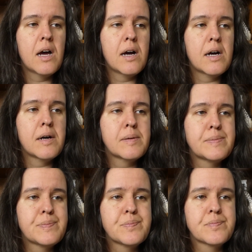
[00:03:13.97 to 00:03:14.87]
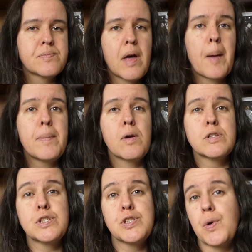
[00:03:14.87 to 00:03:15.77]
I'm
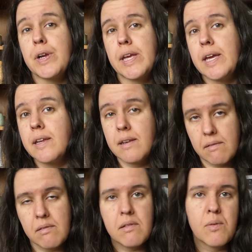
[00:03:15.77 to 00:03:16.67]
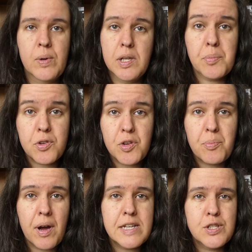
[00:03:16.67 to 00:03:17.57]
not joining in with the BookTube
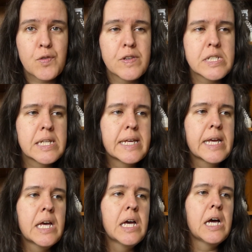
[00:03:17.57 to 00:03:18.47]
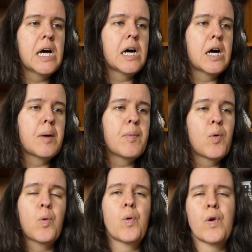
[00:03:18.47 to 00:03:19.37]
Prize obviously,
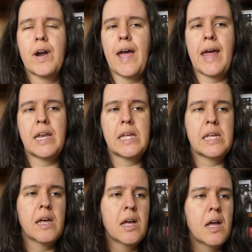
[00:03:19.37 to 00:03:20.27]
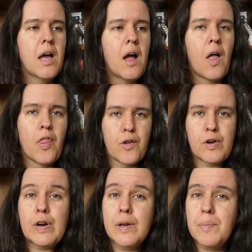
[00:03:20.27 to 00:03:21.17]
or any
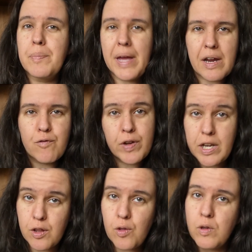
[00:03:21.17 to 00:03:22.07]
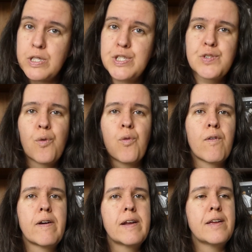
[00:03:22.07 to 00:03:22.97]
other big readathons
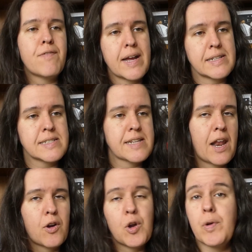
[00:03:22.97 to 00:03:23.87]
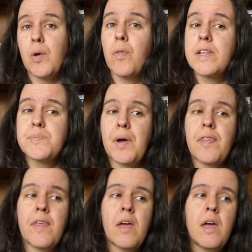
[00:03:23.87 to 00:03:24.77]
or events that are going on this
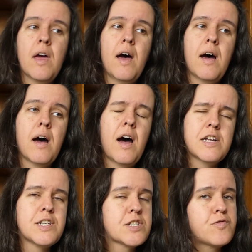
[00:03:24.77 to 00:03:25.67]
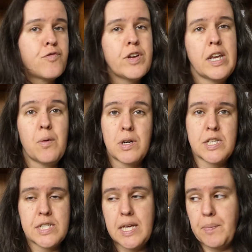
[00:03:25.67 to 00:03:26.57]
month. I just really wanted
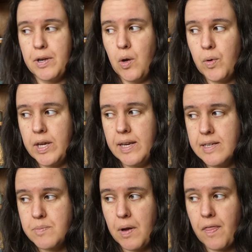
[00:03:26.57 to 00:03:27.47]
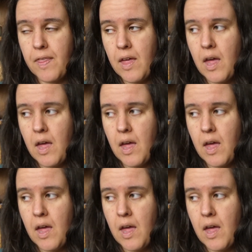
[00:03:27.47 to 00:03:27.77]
to keep it low-key this month